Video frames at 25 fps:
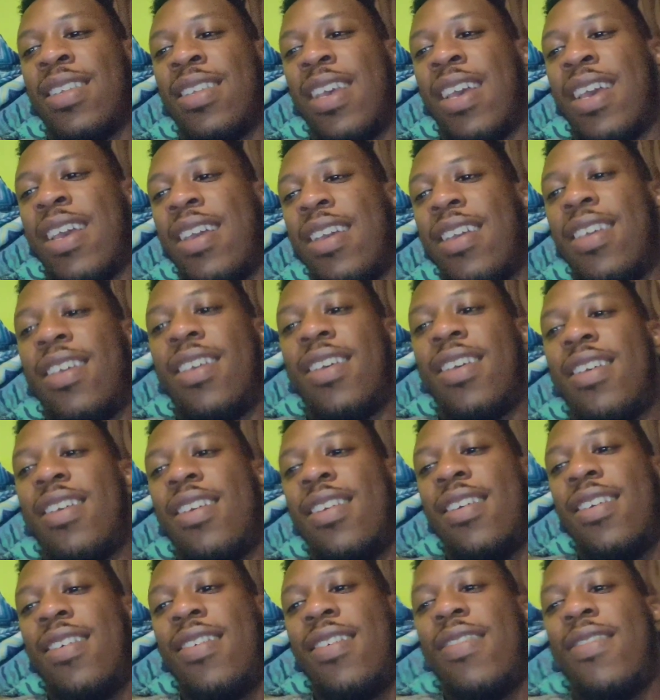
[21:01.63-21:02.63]
like
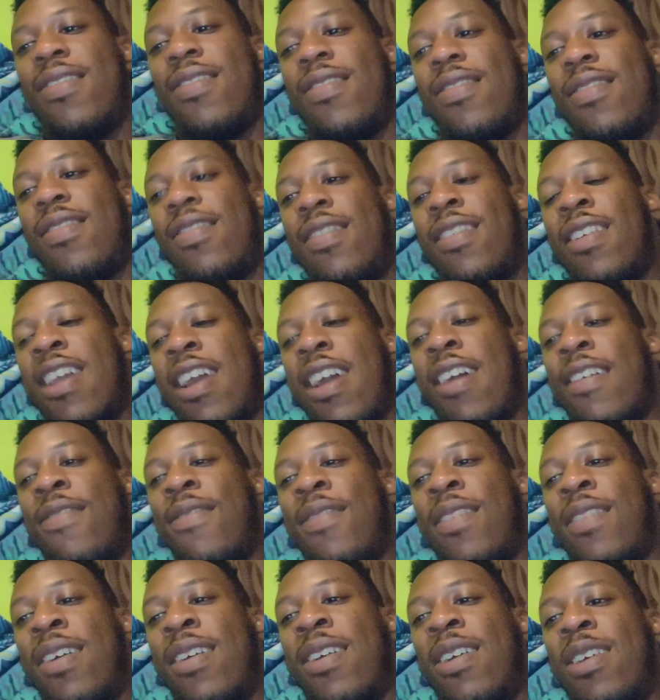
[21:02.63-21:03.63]
you have
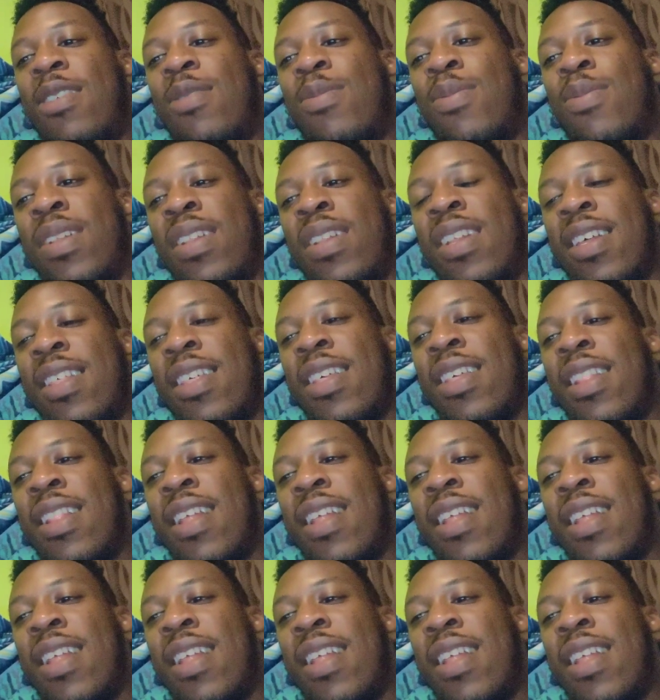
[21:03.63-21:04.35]
lyrics, but nothing